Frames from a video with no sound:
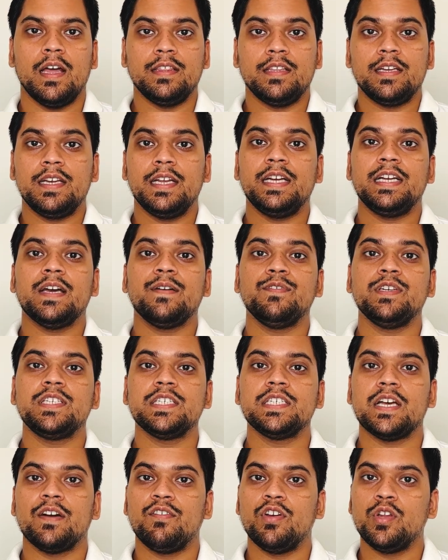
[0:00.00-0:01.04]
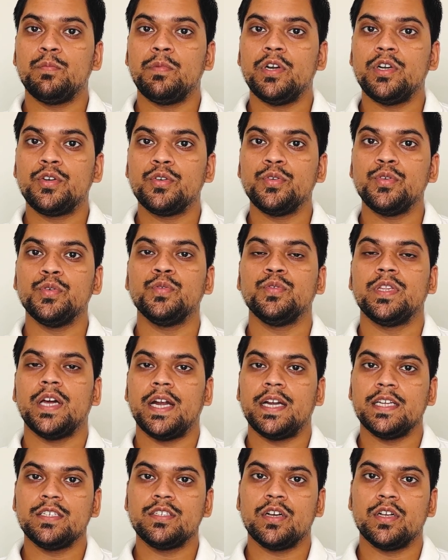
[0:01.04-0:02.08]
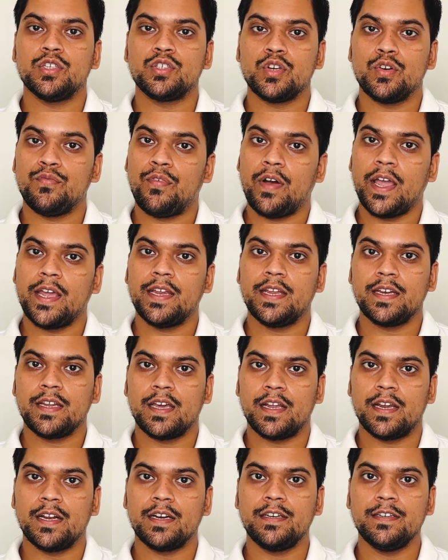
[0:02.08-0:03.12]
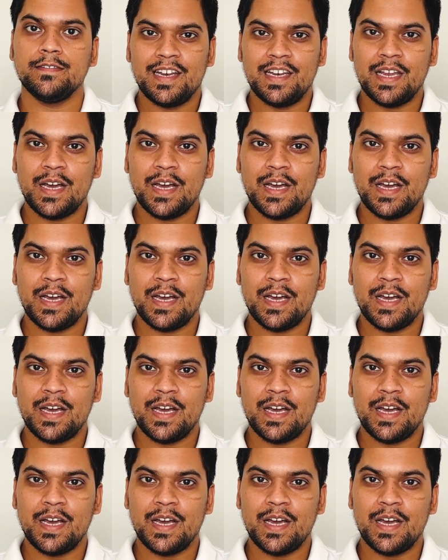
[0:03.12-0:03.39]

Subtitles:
and the data which is available to you, that is also fine and correct.